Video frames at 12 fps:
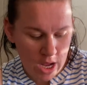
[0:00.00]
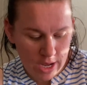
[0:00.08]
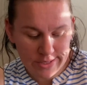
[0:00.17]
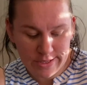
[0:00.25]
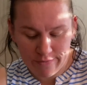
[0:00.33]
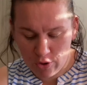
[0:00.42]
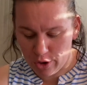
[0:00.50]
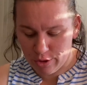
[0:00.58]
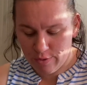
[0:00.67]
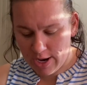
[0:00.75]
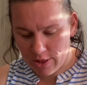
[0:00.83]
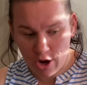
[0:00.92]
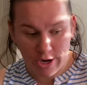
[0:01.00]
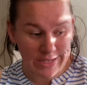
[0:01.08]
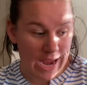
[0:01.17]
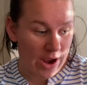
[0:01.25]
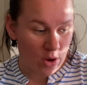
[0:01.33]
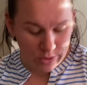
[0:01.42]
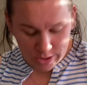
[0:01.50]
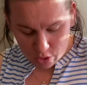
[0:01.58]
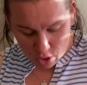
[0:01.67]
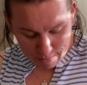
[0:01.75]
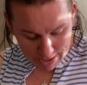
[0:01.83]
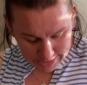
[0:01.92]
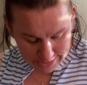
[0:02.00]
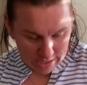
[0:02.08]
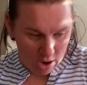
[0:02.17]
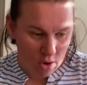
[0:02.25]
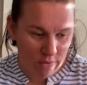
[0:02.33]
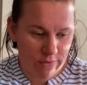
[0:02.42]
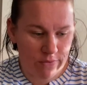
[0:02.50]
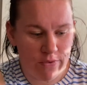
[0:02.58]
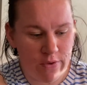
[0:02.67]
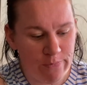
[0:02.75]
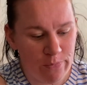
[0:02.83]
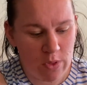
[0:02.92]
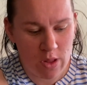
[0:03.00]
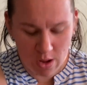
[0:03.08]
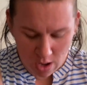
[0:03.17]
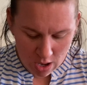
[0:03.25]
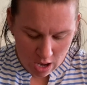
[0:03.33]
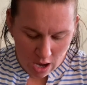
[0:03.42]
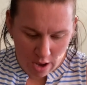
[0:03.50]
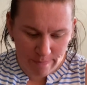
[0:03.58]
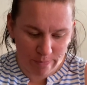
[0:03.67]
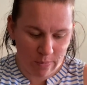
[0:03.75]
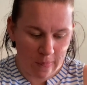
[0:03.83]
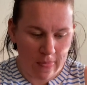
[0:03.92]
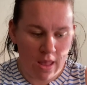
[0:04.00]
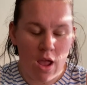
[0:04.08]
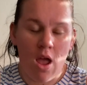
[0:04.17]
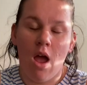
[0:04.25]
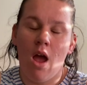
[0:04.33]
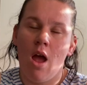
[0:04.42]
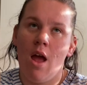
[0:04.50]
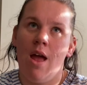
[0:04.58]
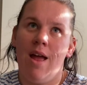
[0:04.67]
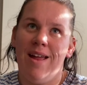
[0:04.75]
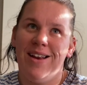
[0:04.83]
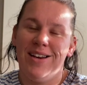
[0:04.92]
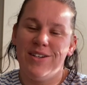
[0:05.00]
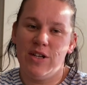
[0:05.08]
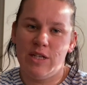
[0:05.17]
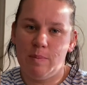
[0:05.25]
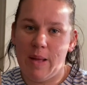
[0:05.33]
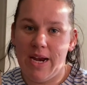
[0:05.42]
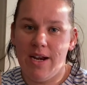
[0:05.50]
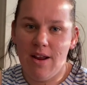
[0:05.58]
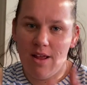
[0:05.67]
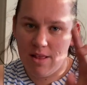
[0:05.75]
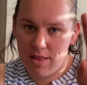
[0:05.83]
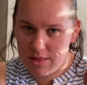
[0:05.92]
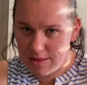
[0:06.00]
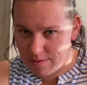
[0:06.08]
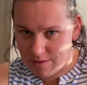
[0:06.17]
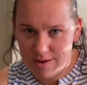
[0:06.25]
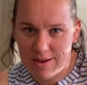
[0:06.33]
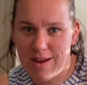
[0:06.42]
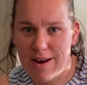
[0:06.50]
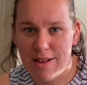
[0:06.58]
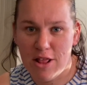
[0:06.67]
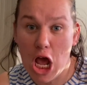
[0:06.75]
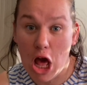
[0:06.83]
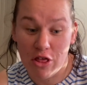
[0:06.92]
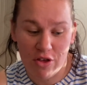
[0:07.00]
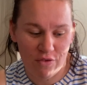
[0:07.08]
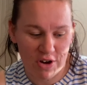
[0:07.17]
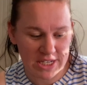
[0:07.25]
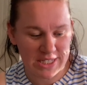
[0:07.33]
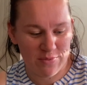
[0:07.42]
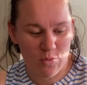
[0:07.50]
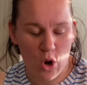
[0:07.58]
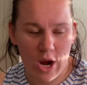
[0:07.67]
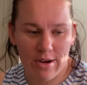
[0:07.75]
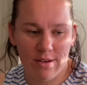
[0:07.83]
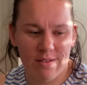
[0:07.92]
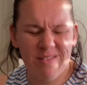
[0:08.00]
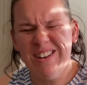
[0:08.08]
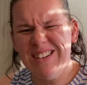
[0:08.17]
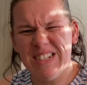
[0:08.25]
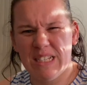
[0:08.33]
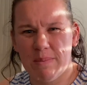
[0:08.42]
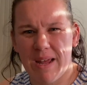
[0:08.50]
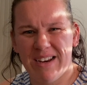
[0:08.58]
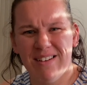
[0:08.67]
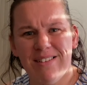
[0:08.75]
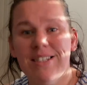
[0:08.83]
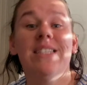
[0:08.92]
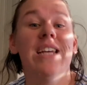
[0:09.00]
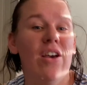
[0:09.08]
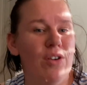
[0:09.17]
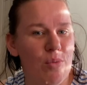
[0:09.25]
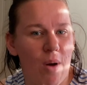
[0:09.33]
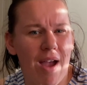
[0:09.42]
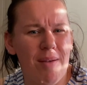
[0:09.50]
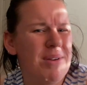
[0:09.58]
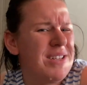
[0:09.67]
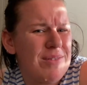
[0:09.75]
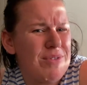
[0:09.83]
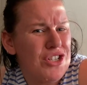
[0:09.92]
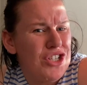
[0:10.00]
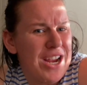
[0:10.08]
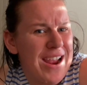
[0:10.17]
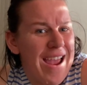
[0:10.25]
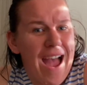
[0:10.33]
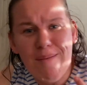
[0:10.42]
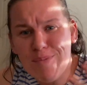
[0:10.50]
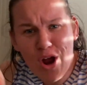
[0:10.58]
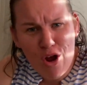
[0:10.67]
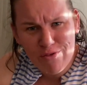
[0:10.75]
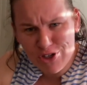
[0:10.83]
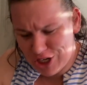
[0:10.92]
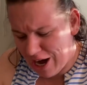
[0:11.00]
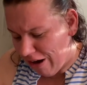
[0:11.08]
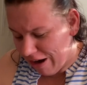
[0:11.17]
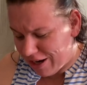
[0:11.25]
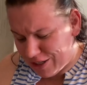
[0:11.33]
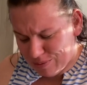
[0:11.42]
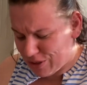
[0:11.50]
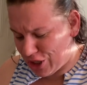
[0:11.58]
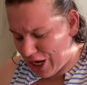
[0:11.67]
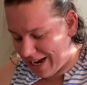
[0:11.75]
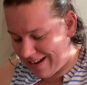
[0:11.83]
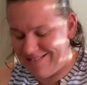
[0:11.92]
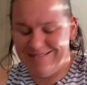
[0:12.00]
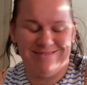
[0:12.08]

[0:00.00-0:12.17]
So I've got 3 of those. I also got myself, to explain the other reason why, not to explain, to tell you why, because I want to share. I'm an oversharer and I just want to share.